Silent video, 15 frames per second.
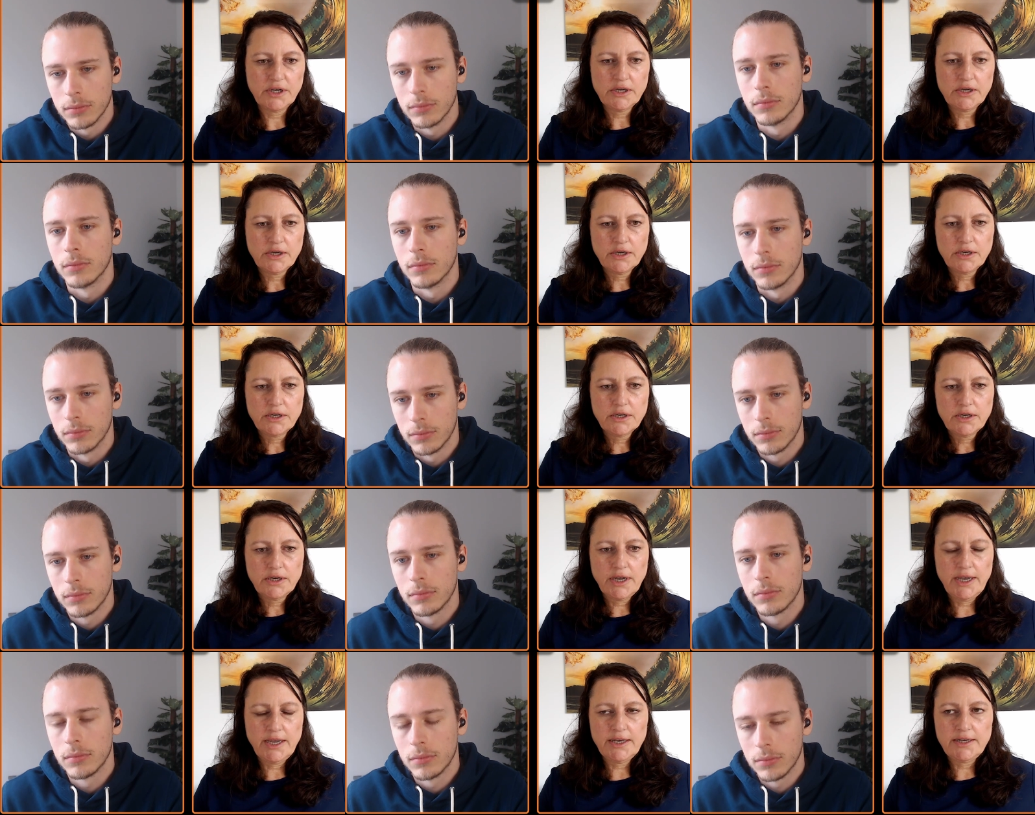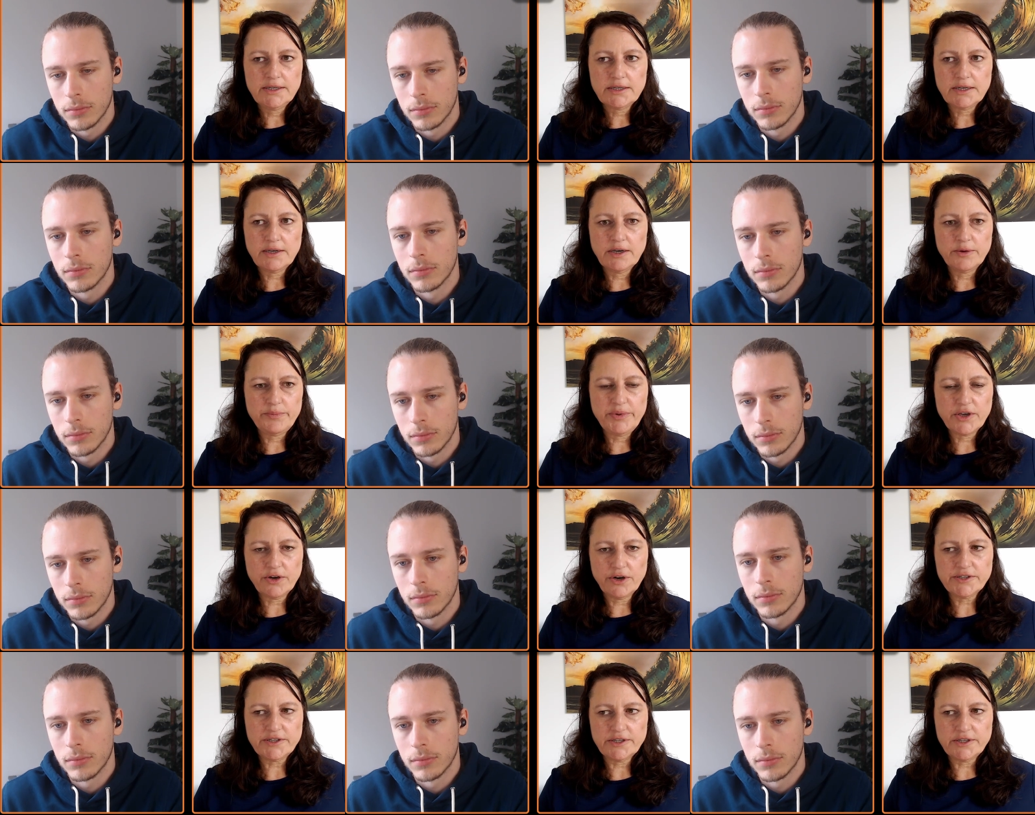Speaker 1: Mm-hmm and uh,
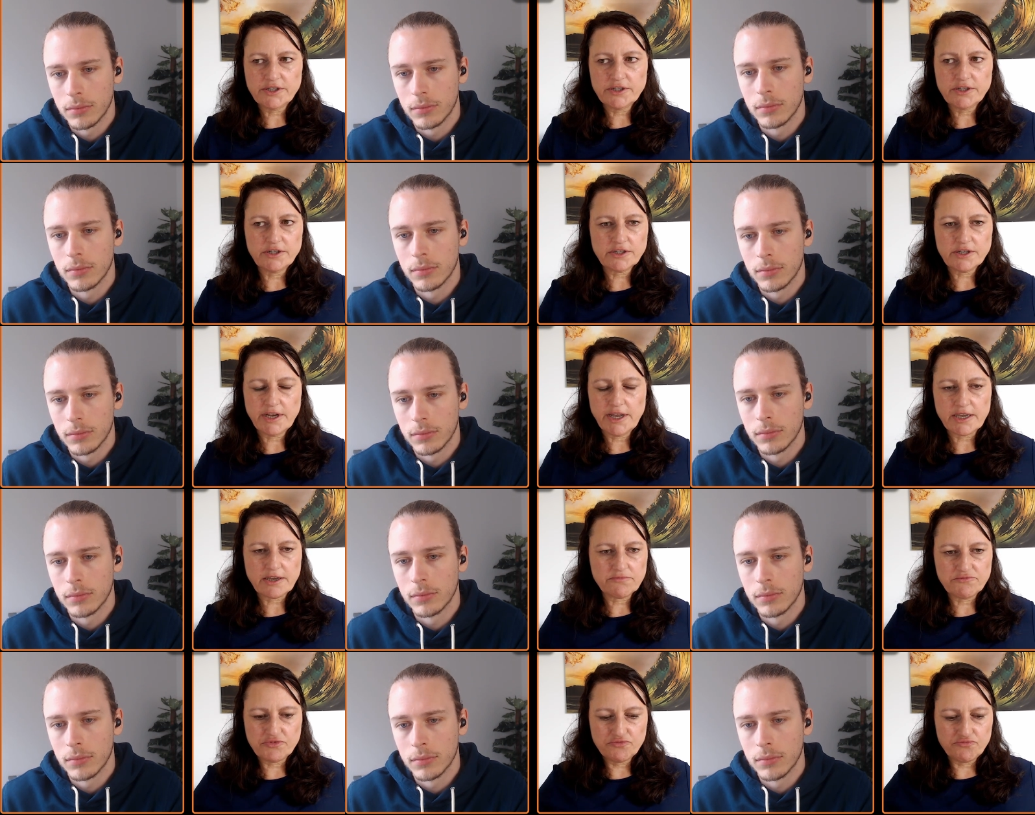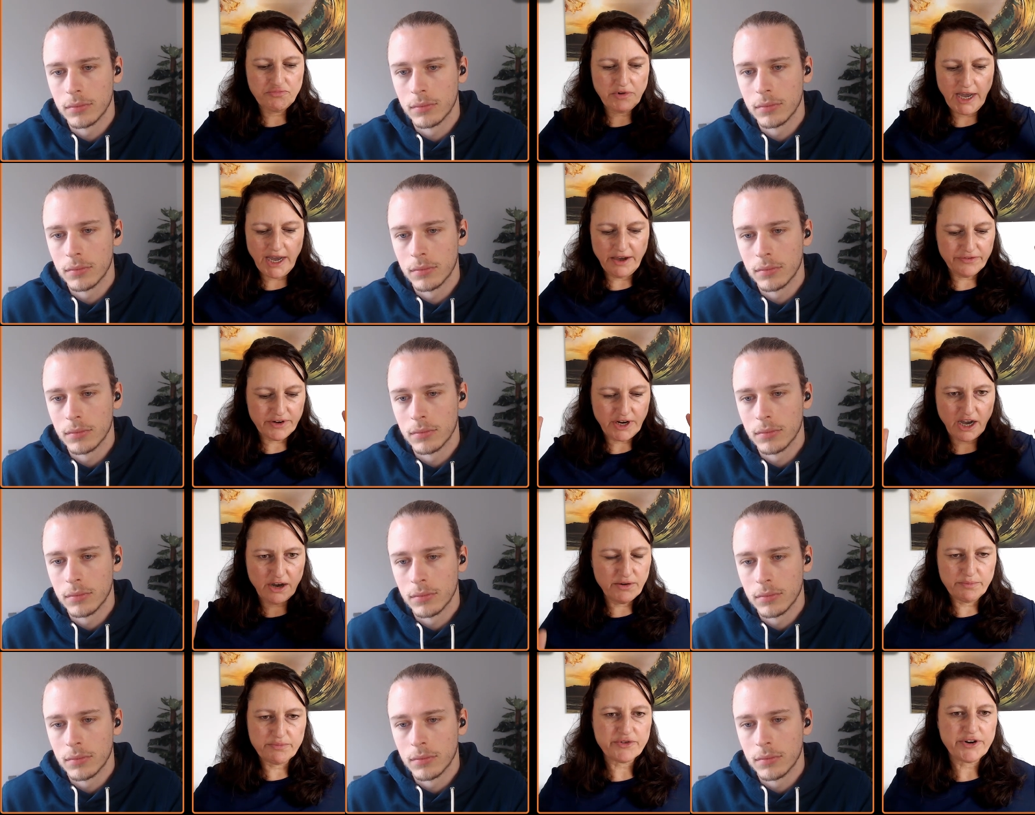because it's just like half an
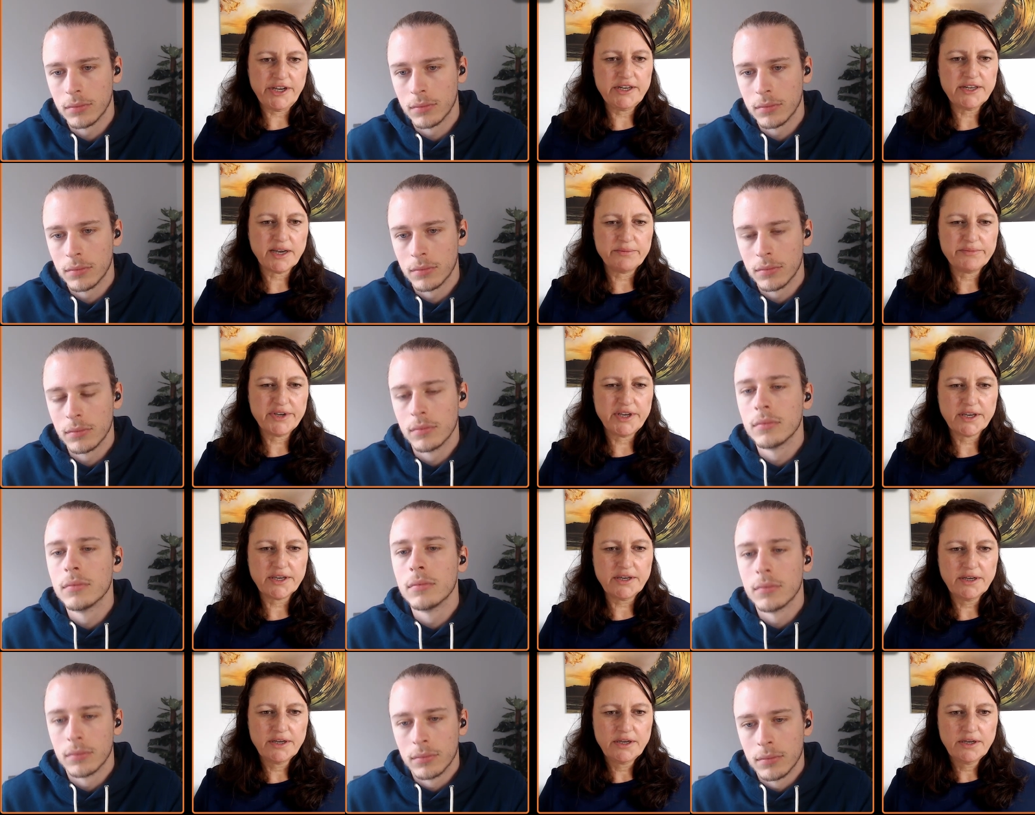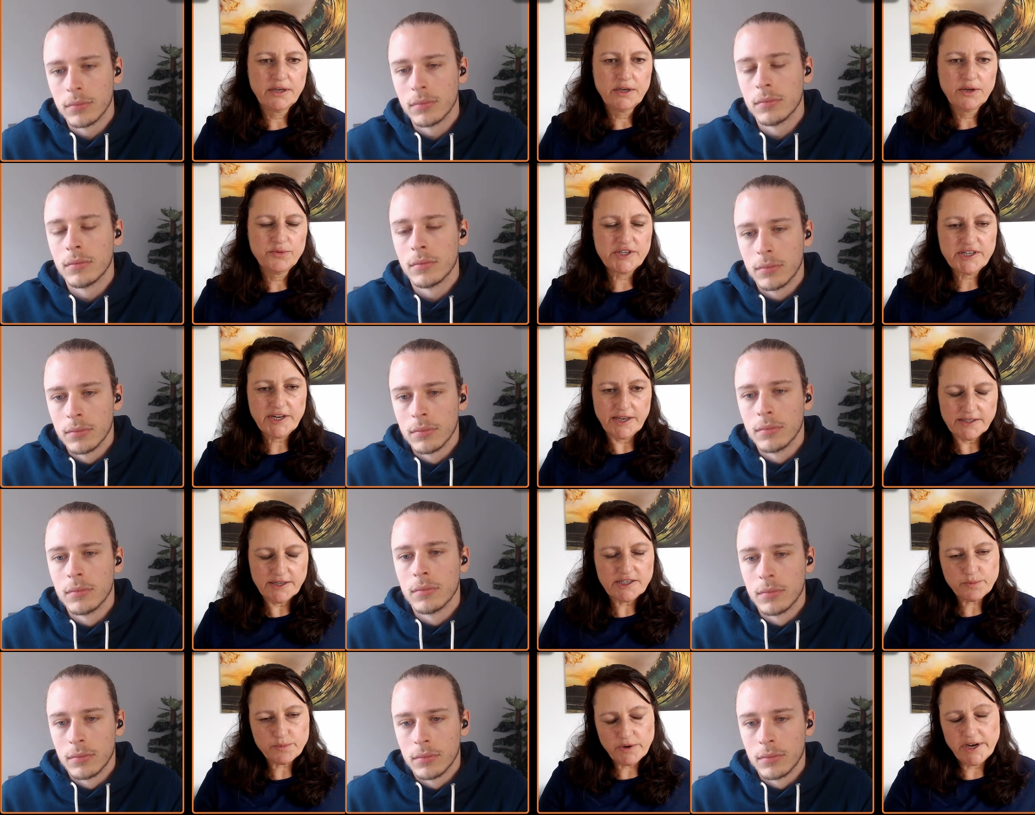hour brain dumping, which has
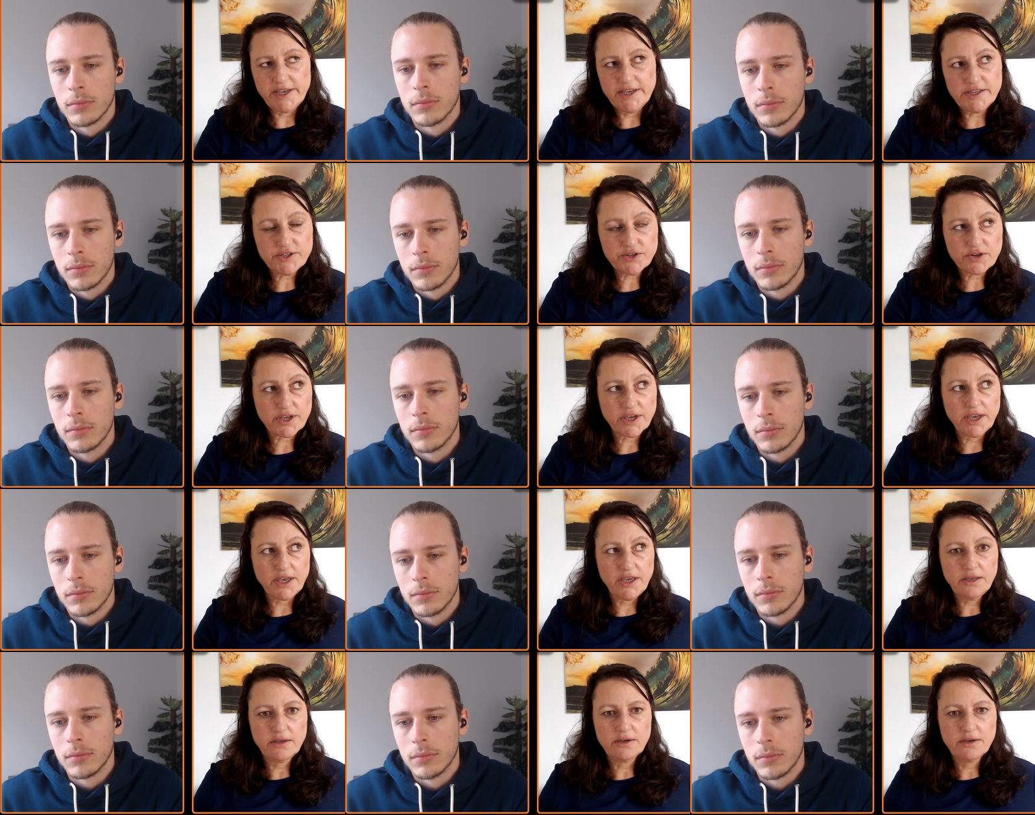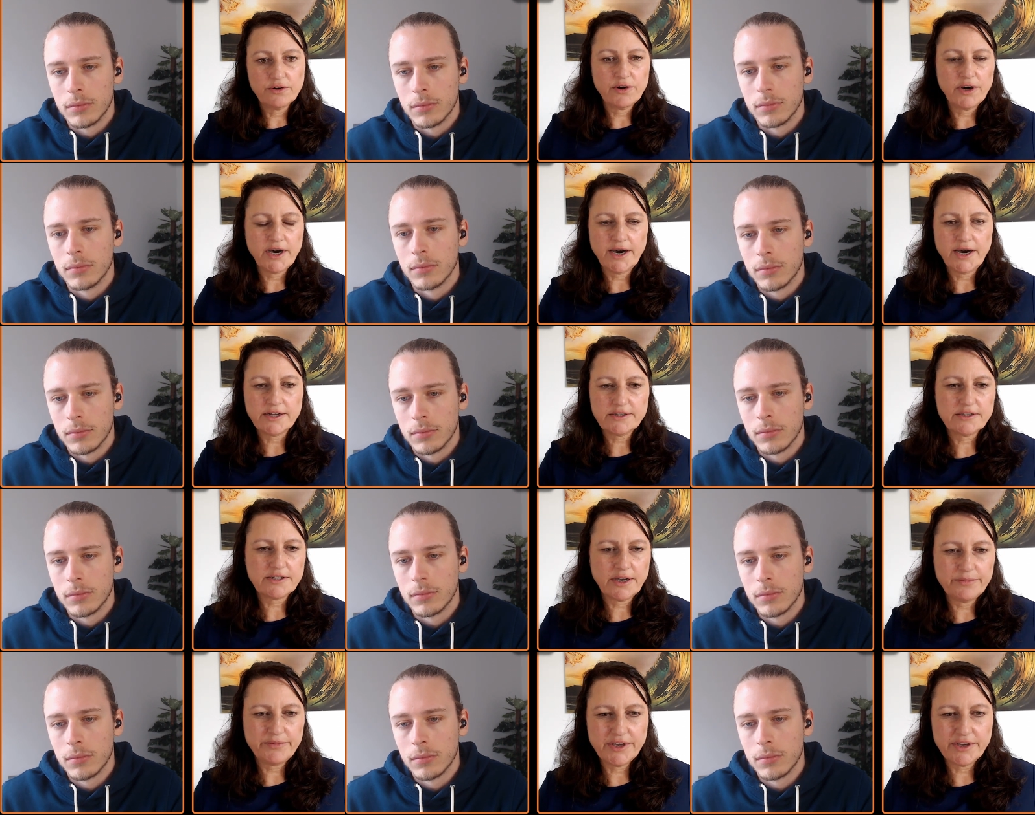its place, okay, or heart
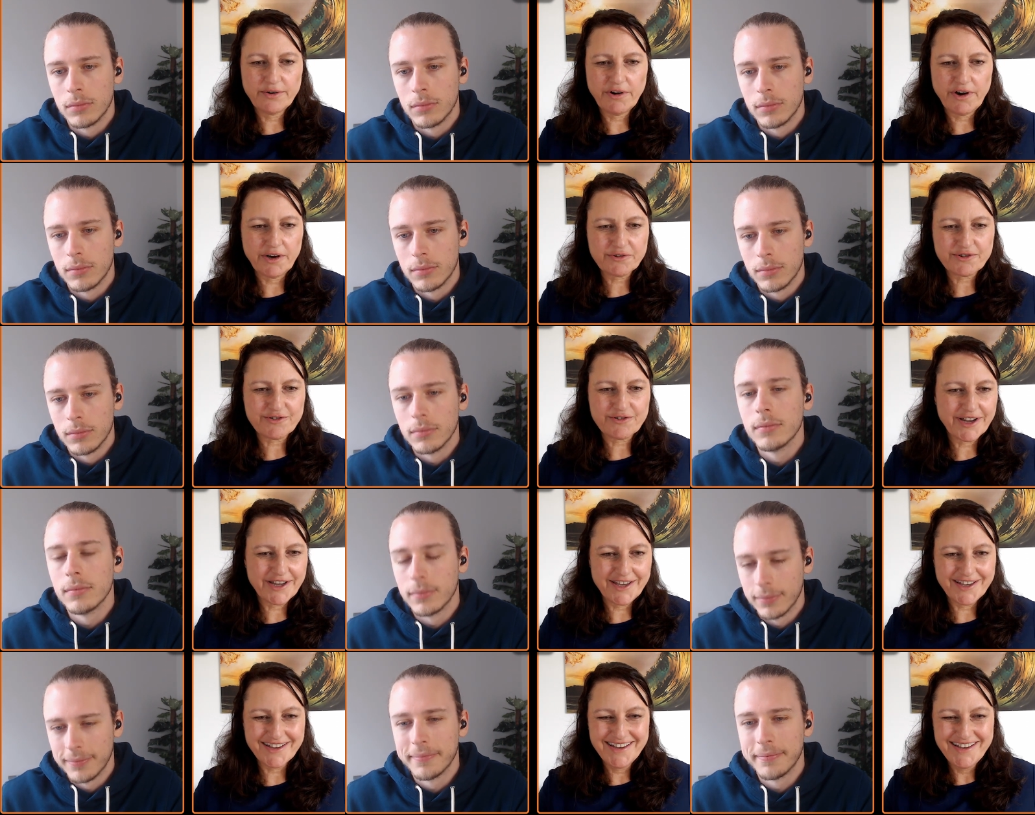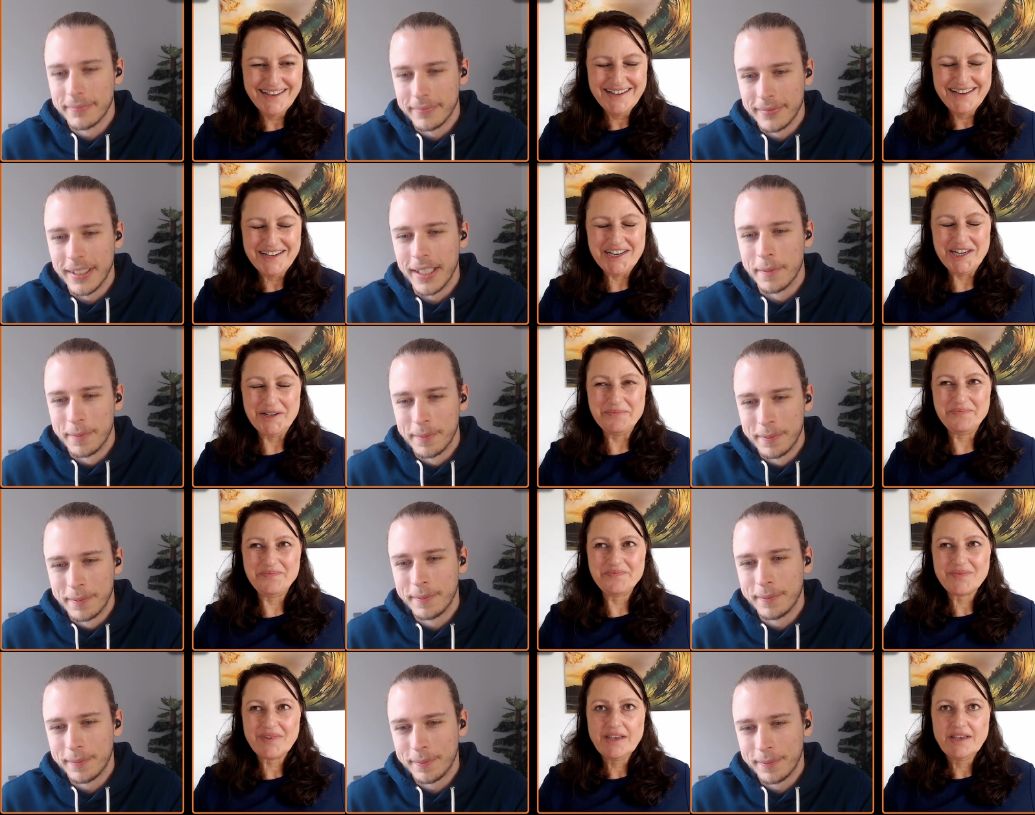dumping or out crying. Yeah.
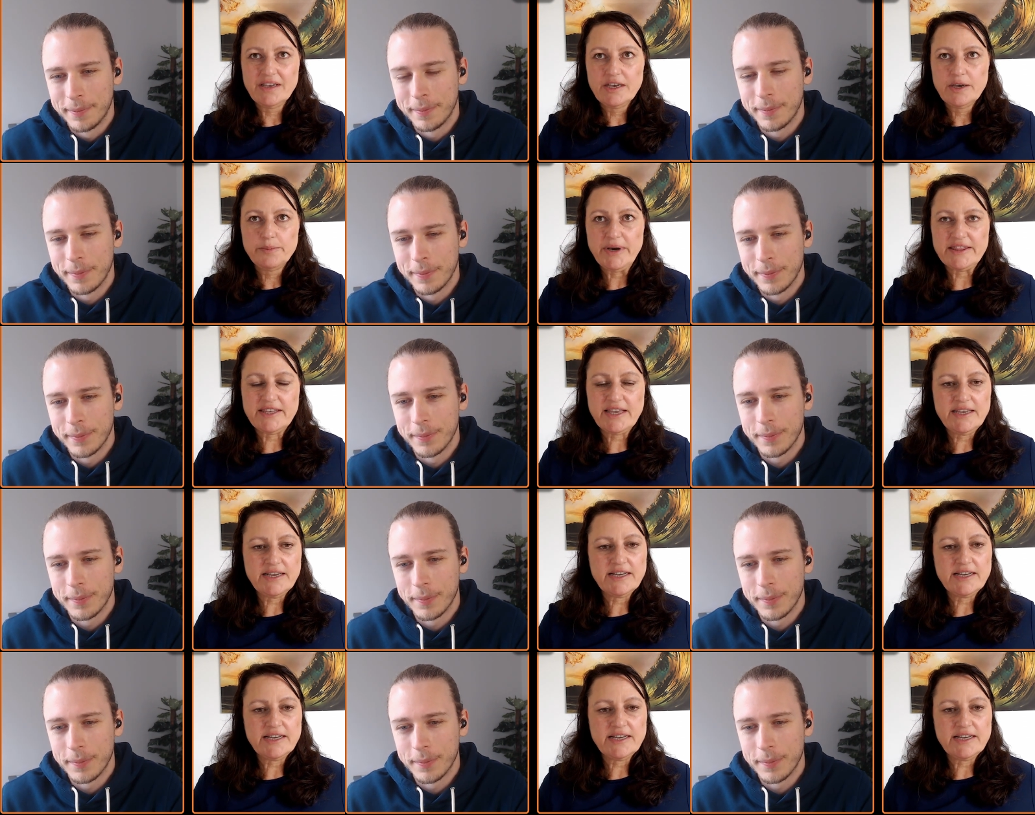Um, but